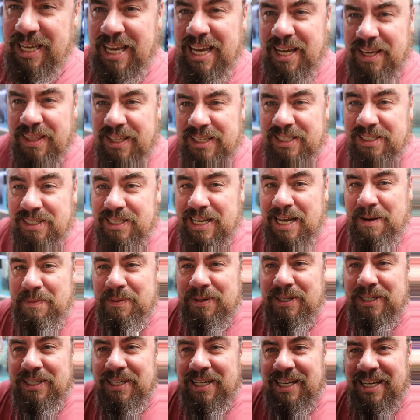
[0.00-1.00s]
yeah, this is
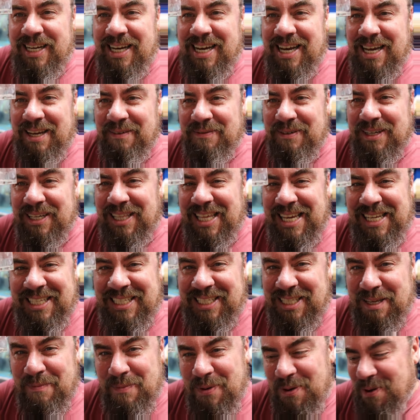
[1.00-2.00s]
happening. I have
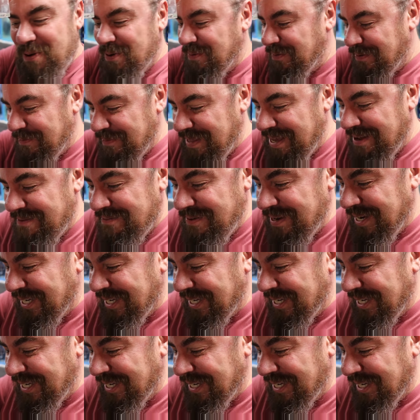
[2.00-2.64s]
collected the poo from that